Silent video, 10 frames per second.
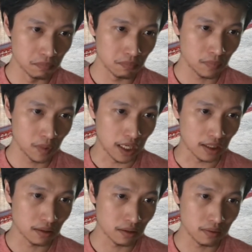Yes,
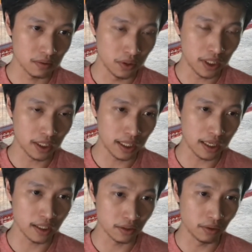you can get
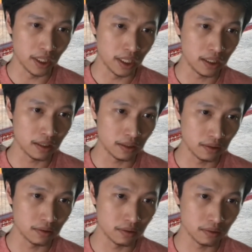in 3D
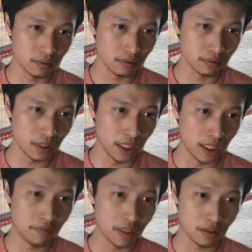
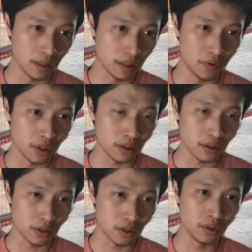even if your
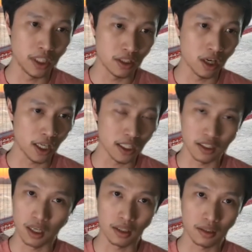2D drawing is
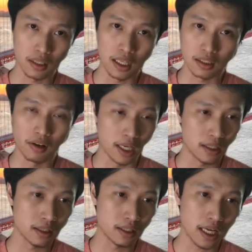not as great.
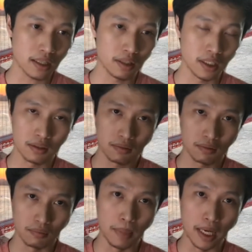It's actually
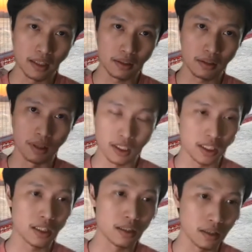meant to
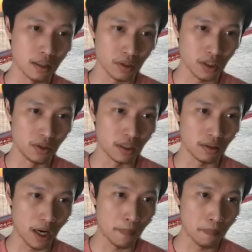assist those students, right?